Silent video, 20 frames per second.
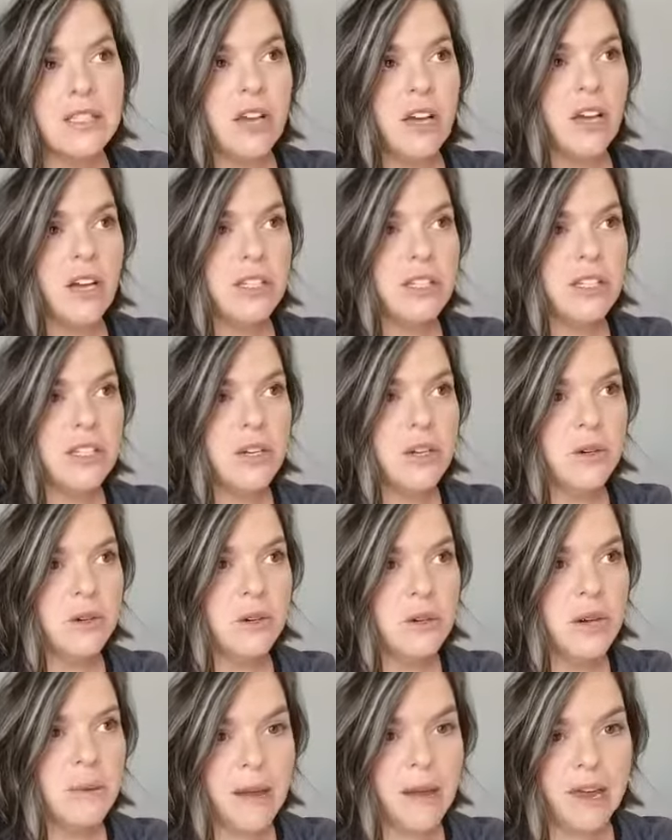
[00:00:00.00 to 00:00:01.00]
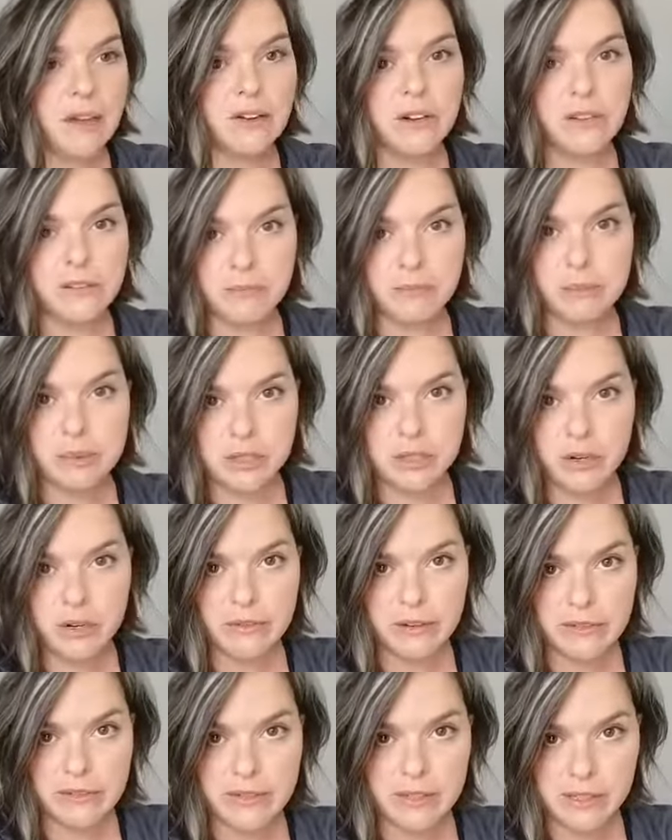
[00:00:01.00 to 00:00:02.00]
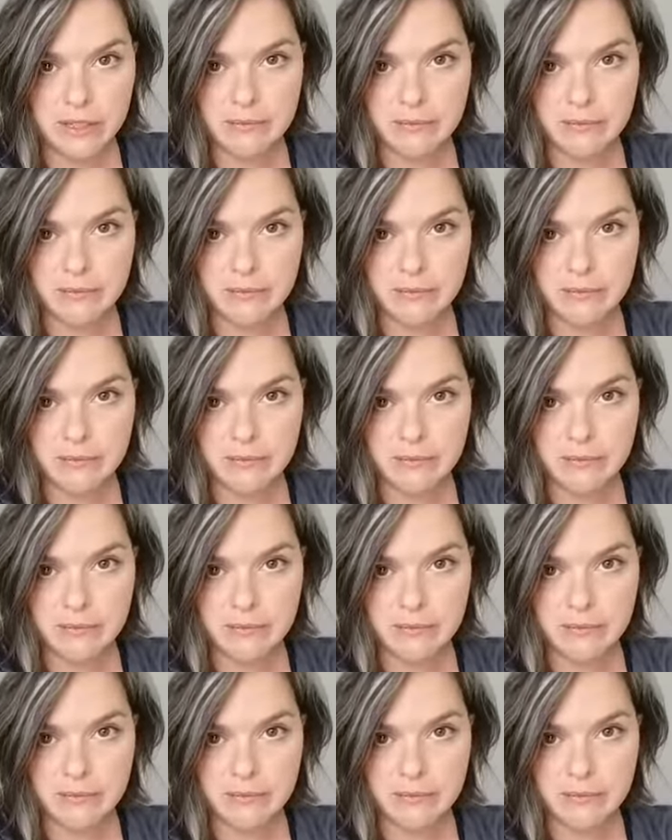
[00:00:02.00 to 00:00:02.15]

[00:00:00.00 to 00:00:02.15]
also a matter of preservatives.